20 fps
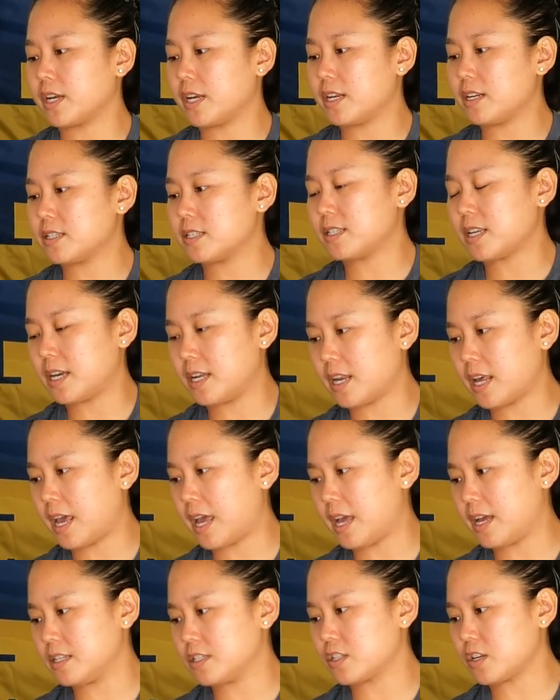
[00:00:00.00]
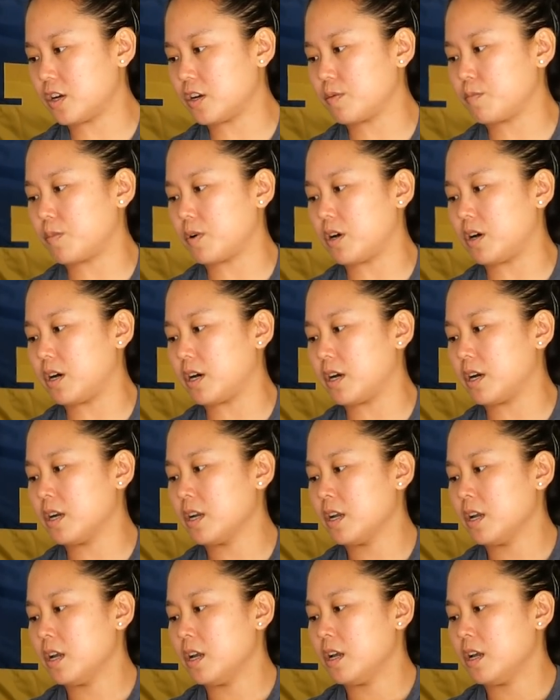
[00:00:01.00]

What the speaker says: getting set, hands on bar.